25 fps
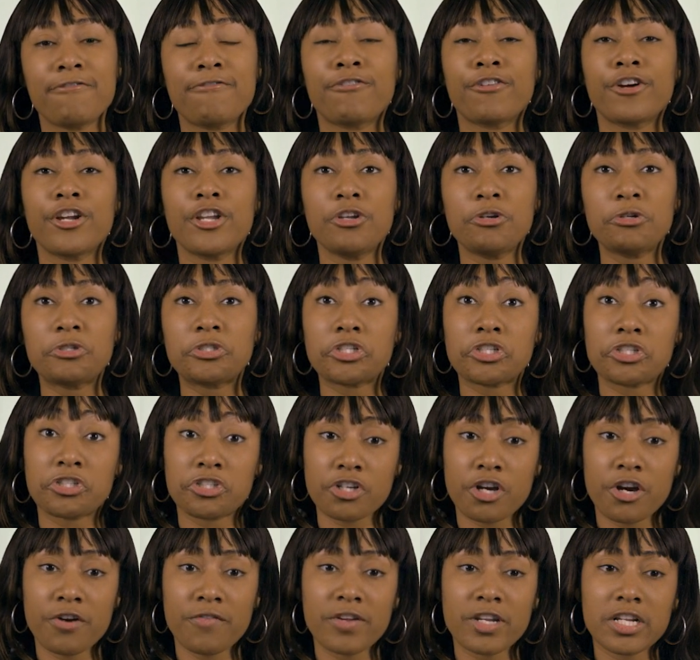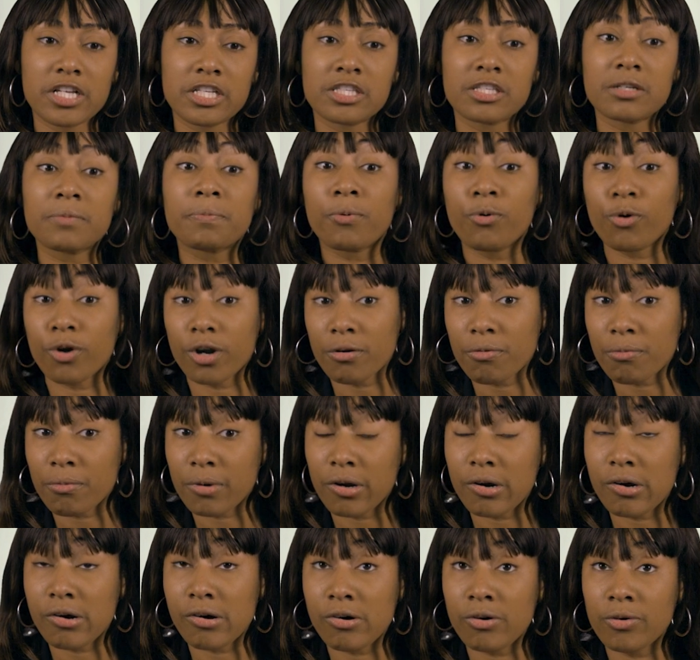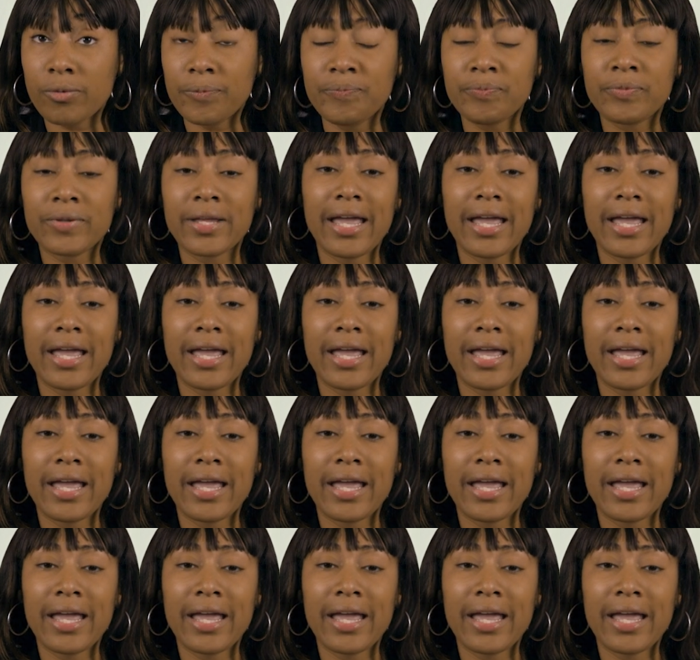for you to serve in a support role